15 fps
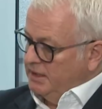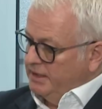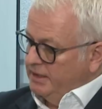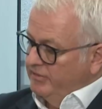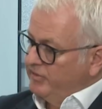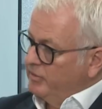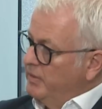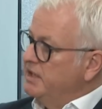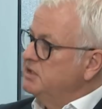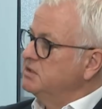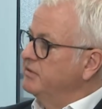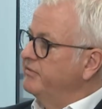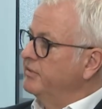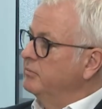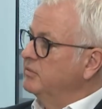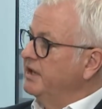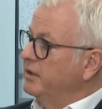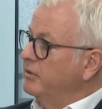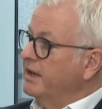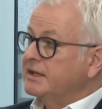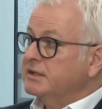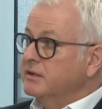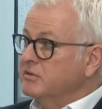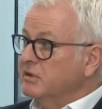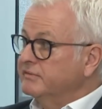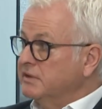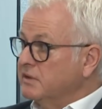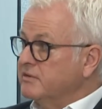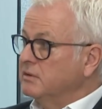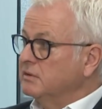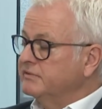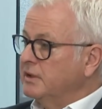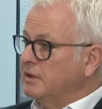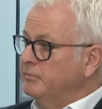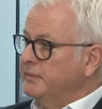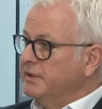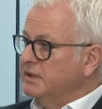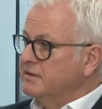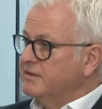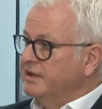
information from directors of dissolved companies